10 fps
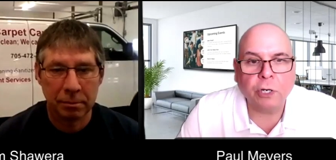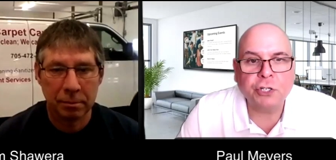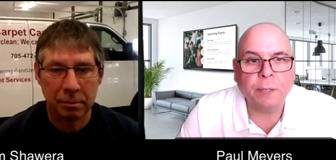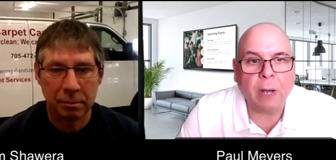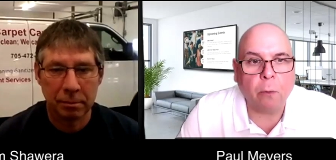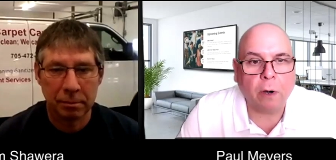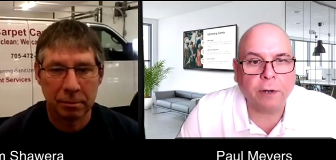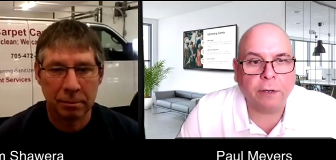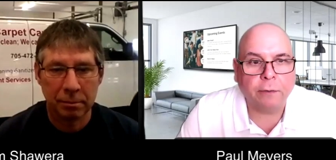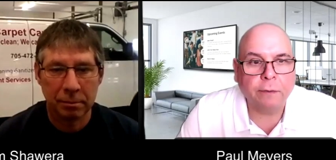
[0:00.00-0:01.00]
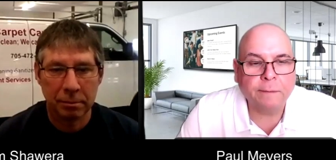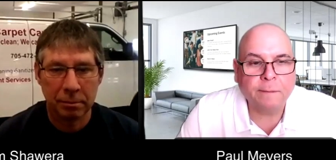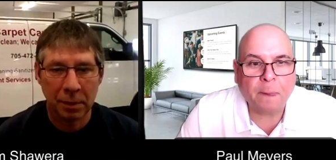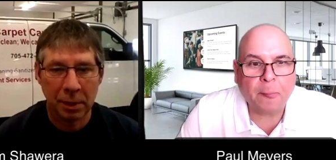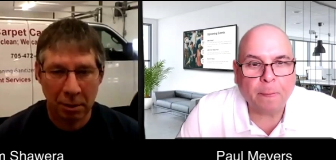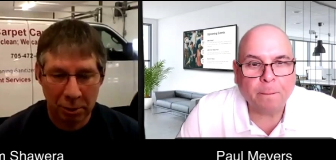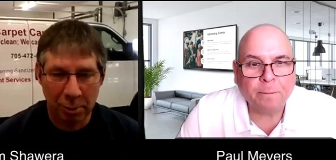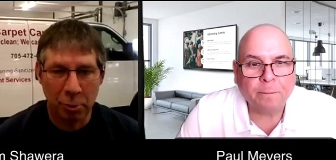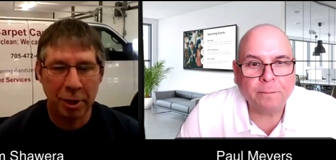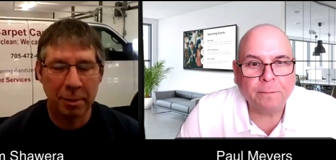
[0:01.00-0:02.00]
Speaker 1: Jim. How are you? Good
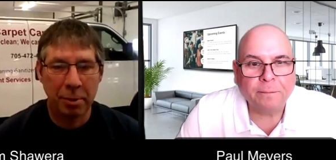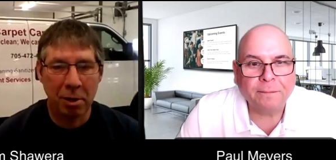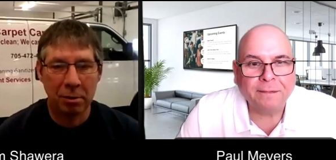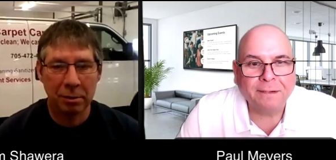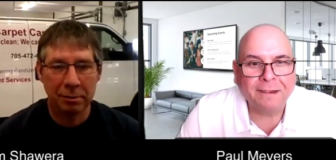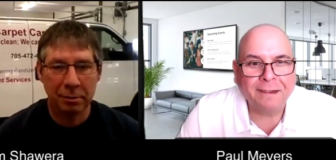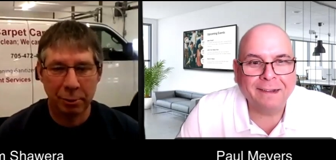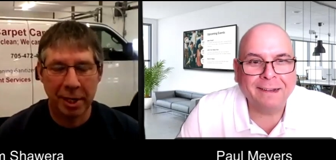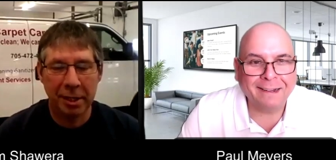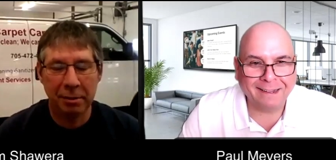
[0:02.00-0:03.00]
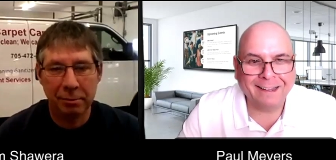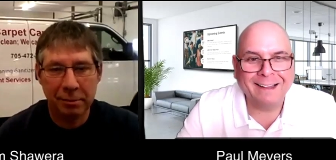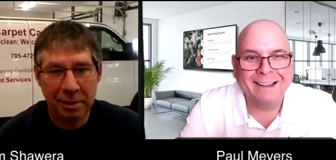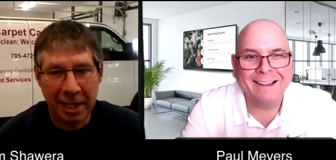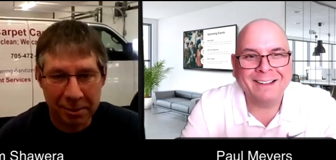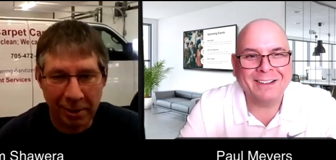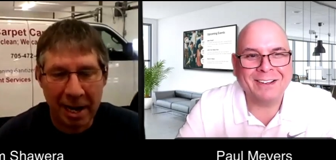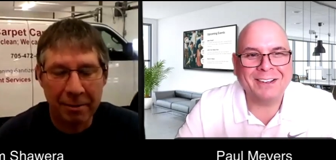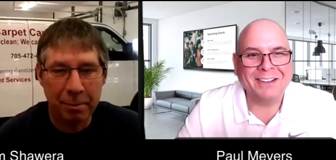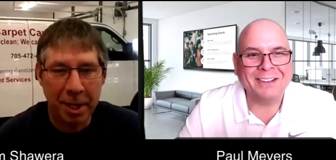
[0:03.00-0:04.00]
Speaker 2: morning, Paul. Great.
Speaker 1: Thanks for having
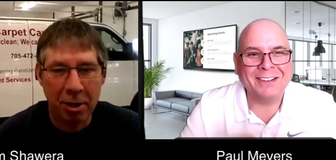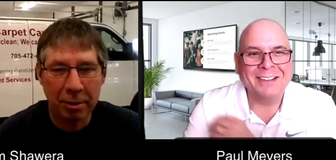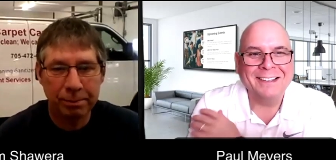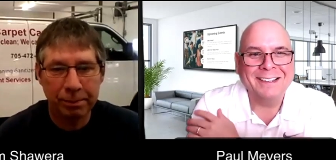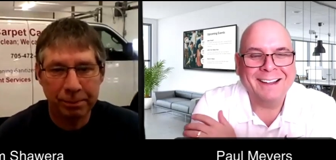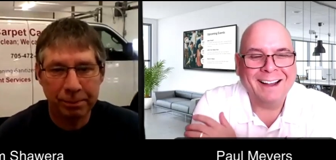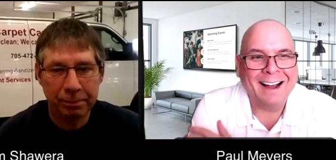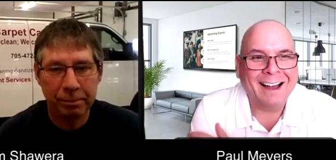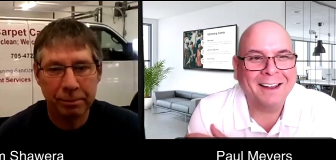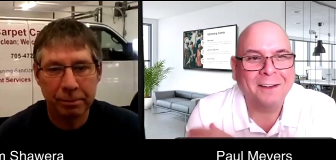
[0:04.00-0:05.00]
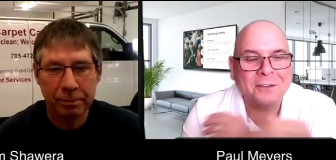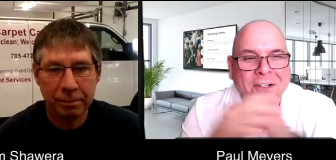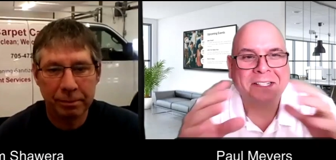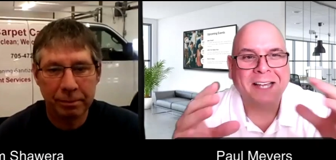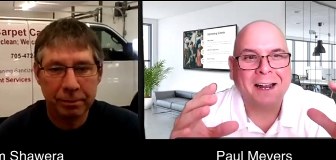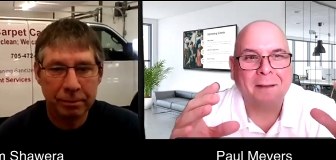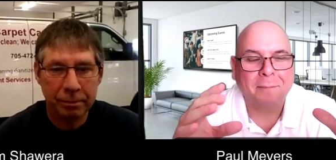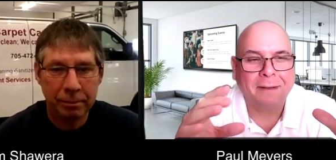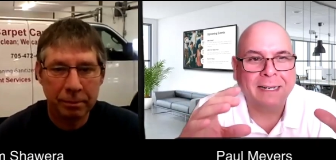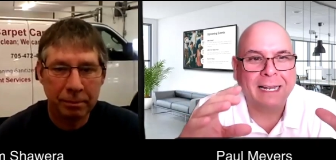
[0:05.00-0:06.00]
me on. I love your setup.
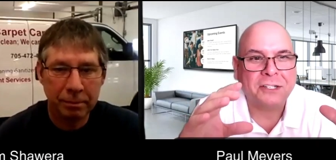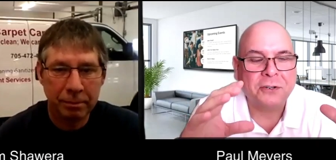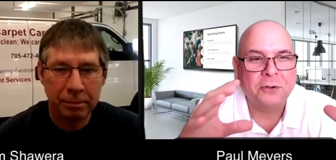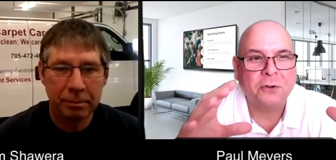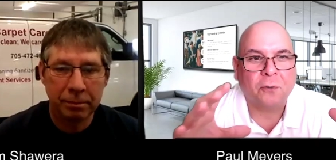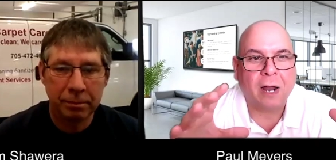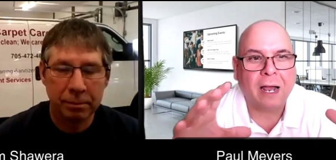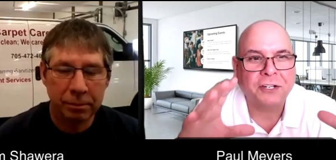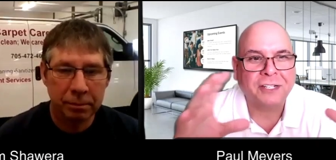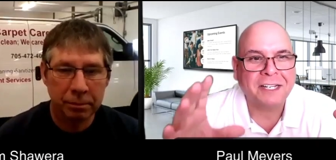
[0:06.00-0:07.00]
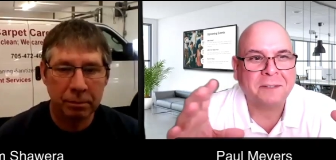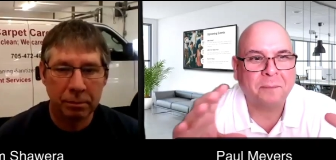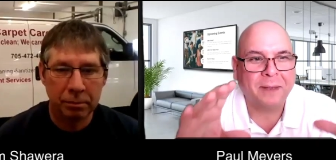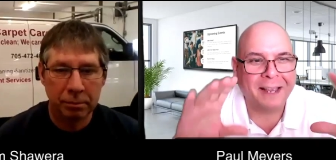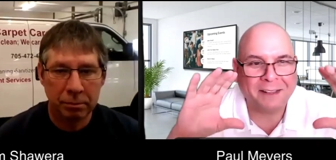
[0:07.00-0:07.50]
Nice new garage, nice and big. The